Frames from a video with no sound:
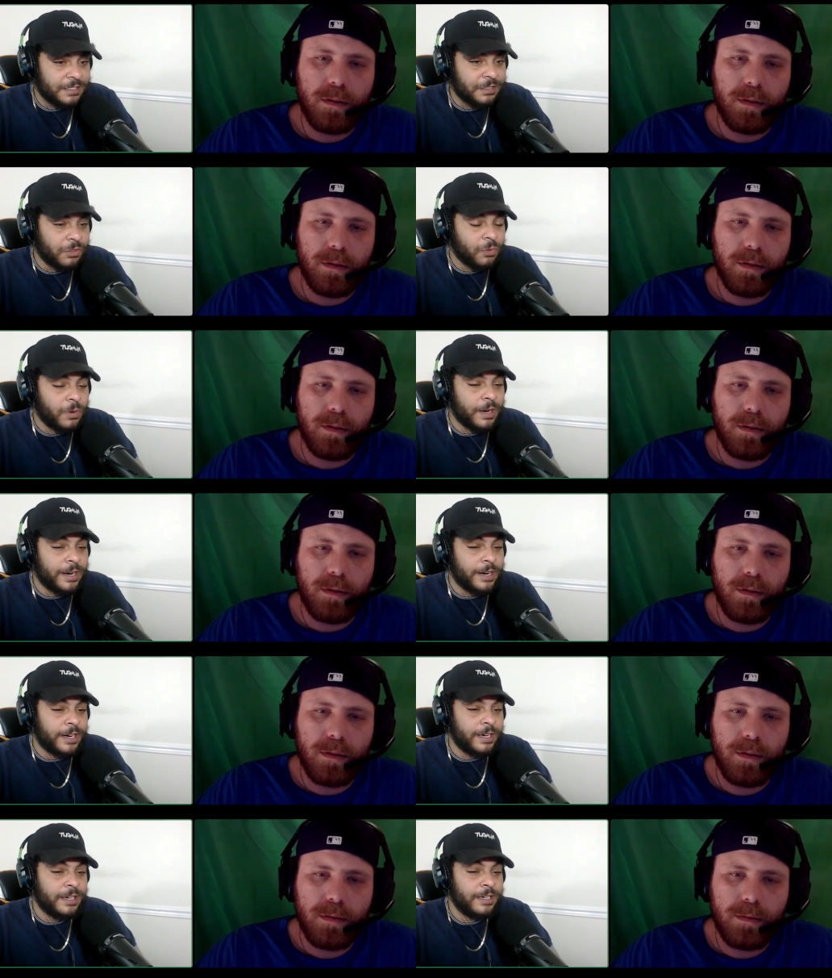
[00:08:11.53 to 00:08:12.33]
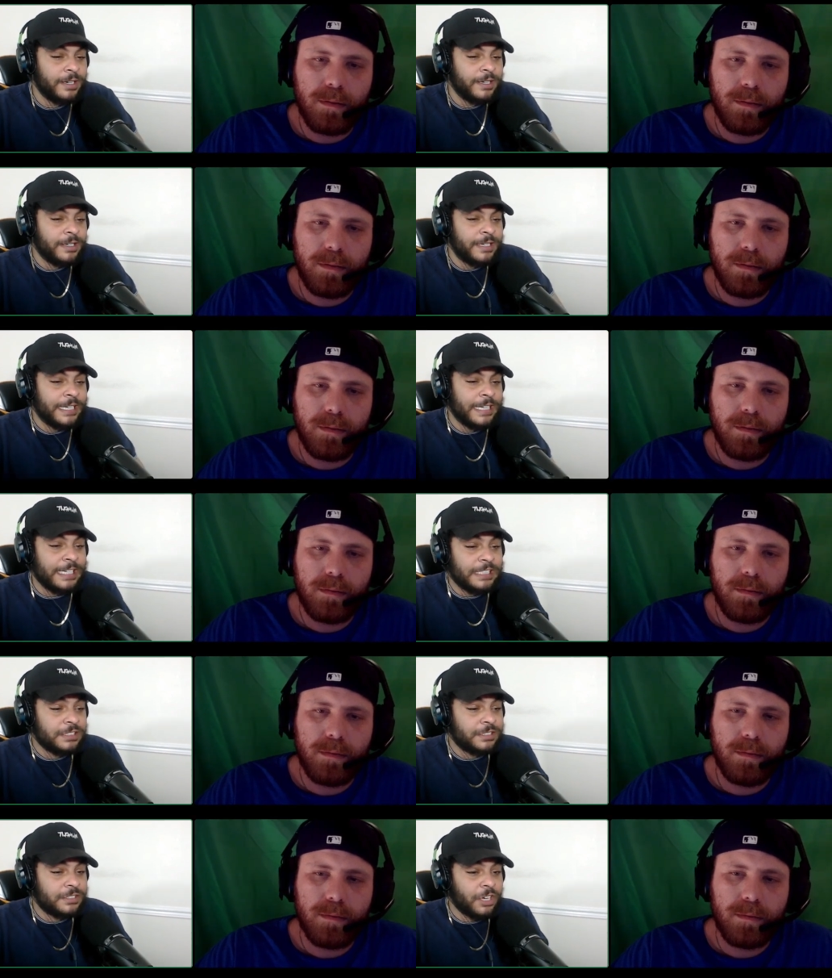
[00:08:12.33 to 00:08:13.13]
Speaker 1: where
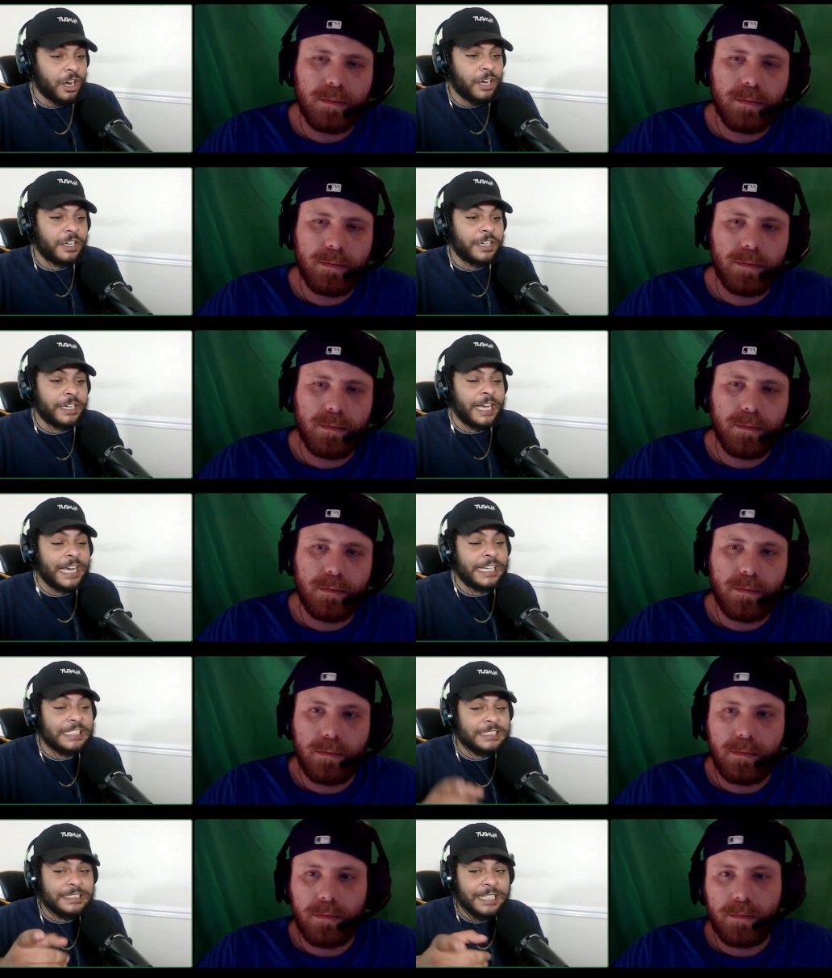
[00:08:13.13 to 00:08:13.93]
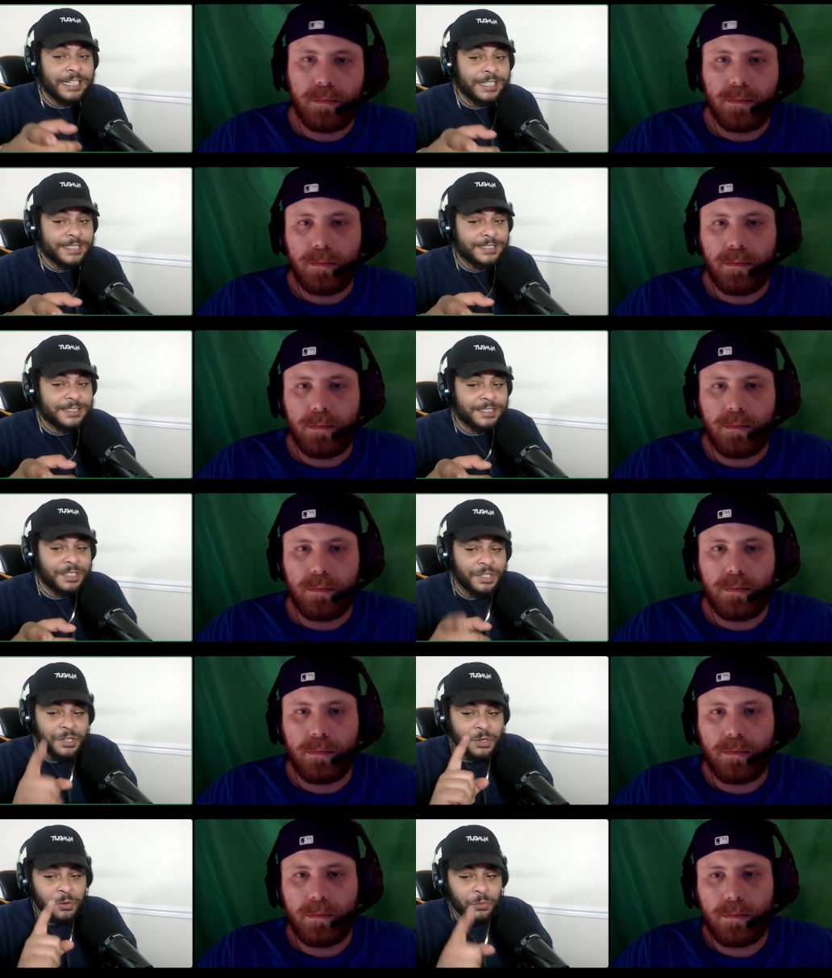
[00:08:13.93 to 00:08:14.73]
he's talking and he says
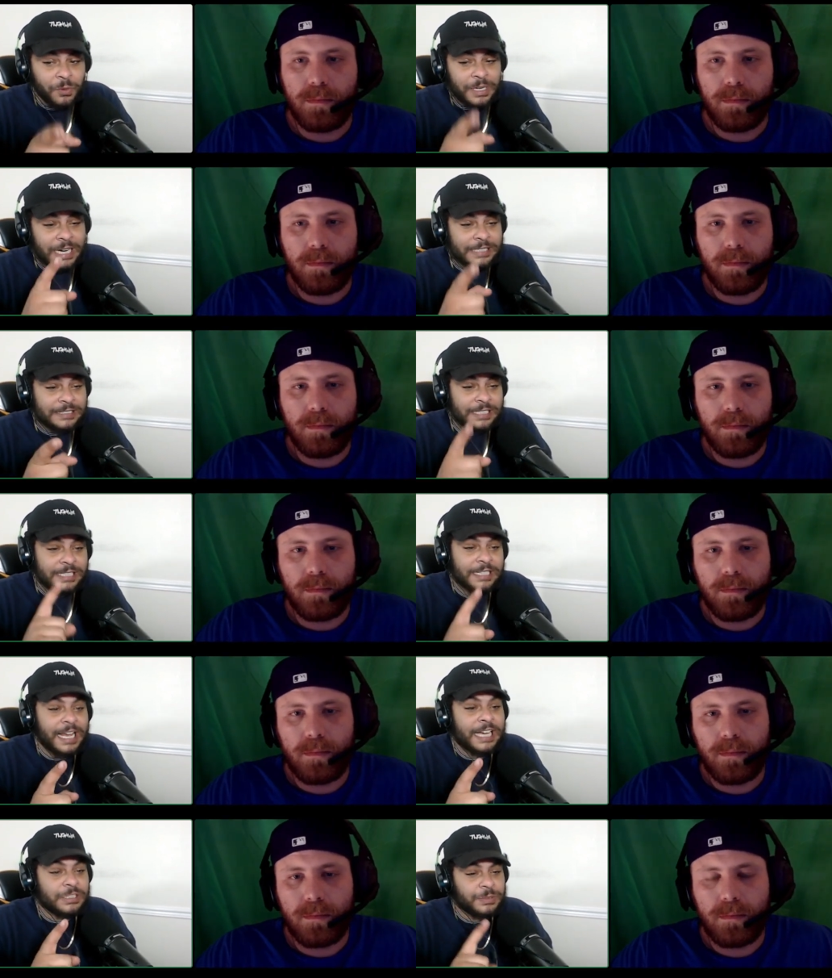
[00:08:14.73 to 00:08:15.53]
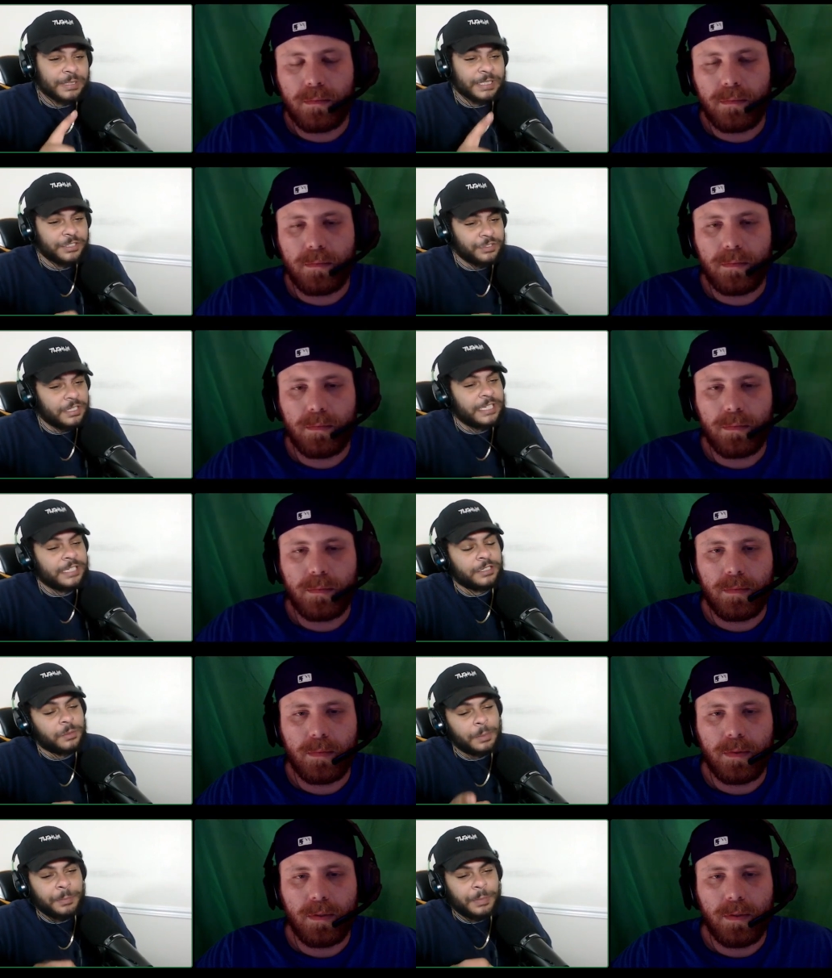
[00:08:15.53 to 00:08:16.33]
what I said last week, and you're like,
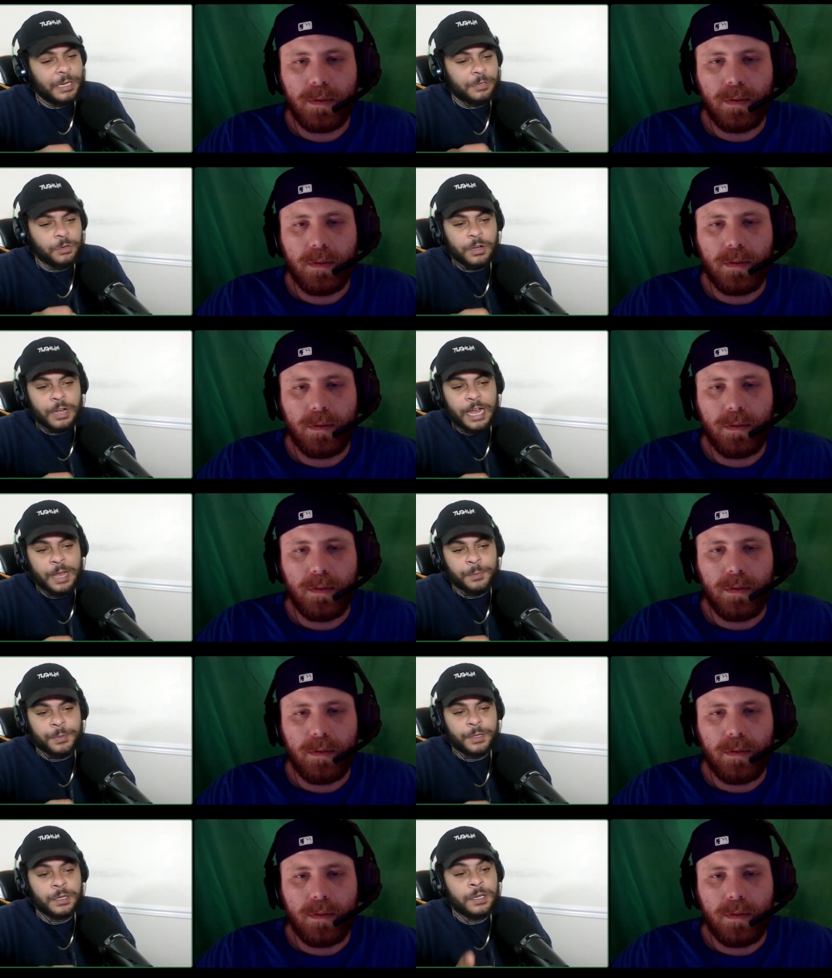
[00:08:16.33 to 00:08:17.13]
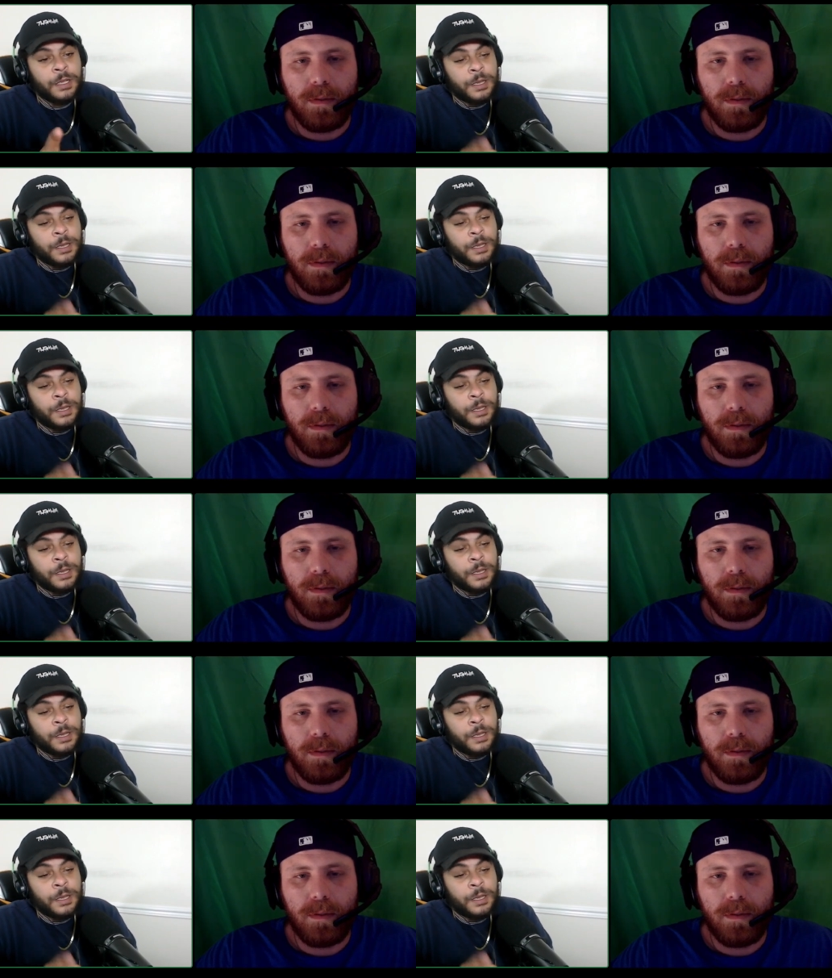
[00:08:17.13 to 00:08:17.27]
it, it probably won't happen.